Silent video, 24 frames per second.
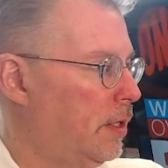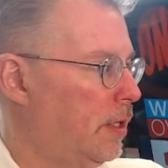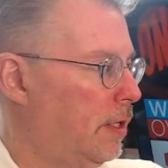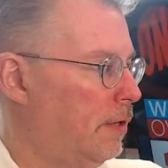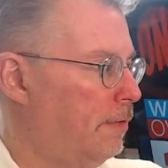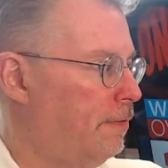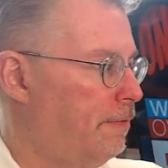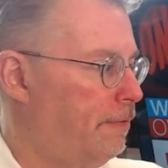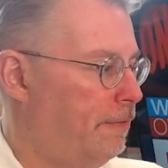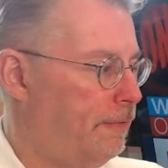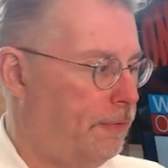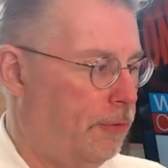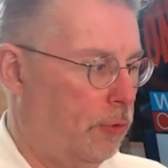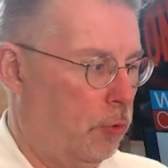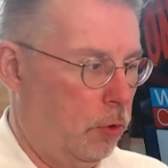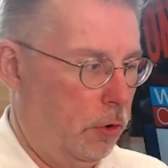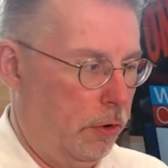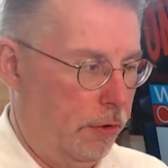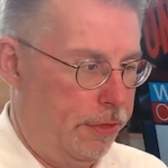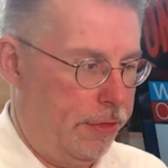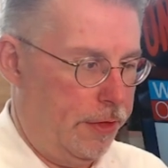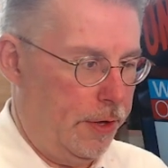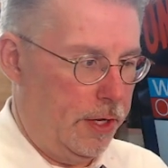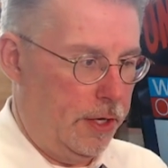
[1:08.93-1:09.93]
the
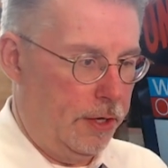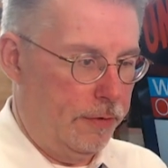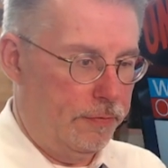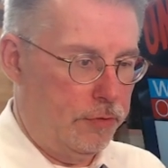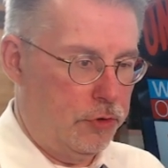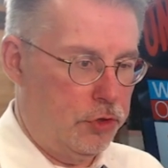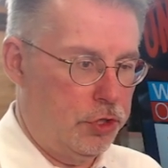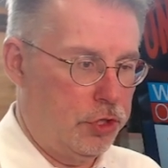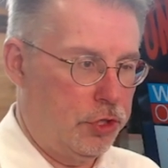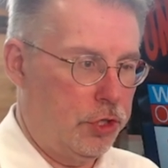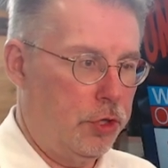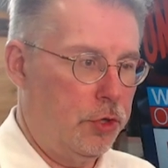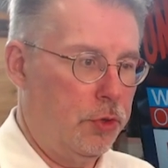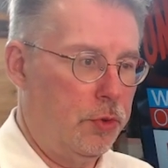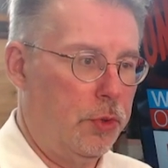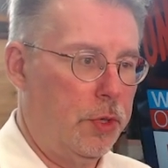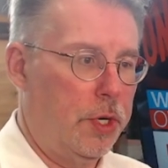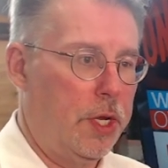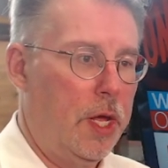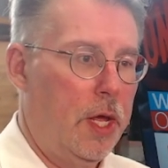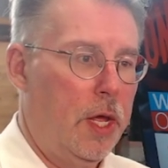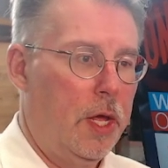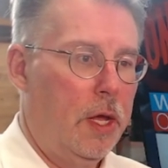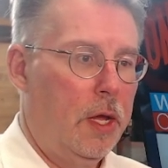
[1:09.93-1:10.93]
4th of
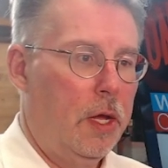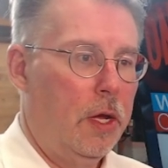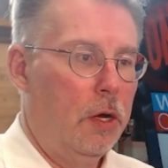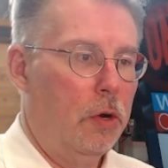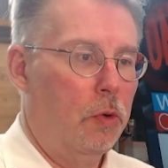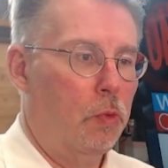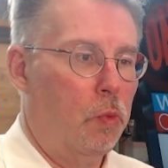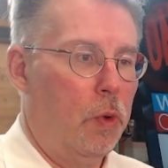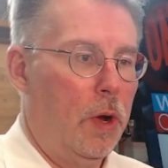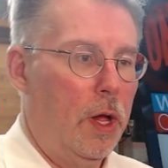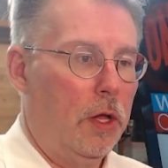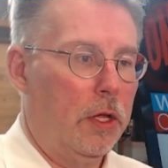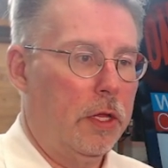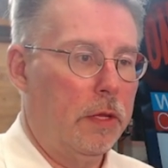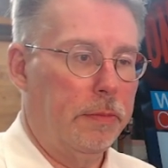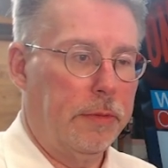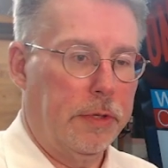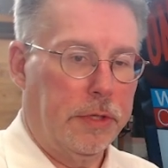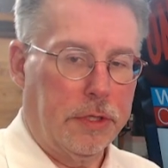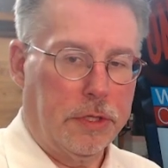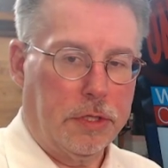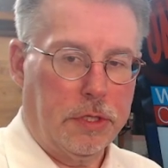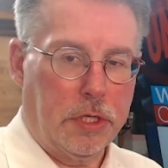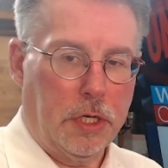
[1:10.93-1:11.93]
June. Welcome
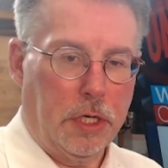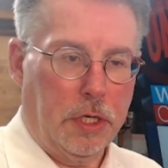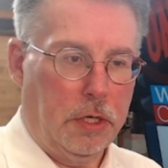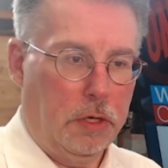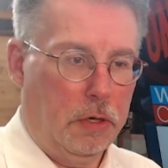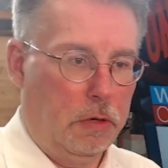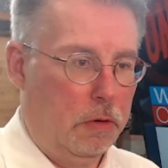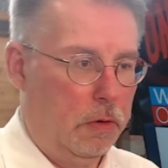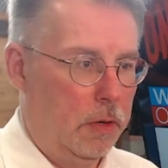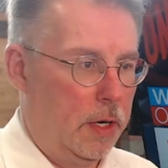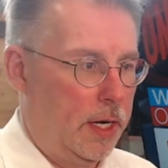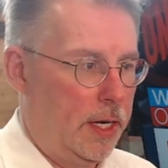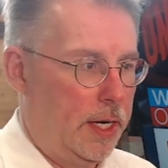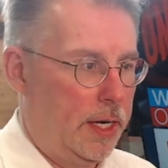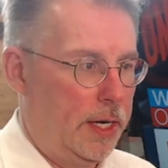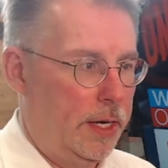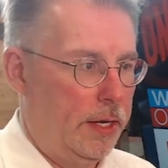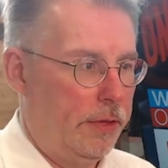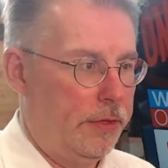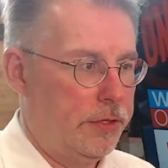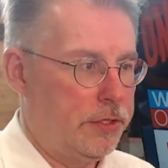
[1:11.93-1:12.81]
to the show.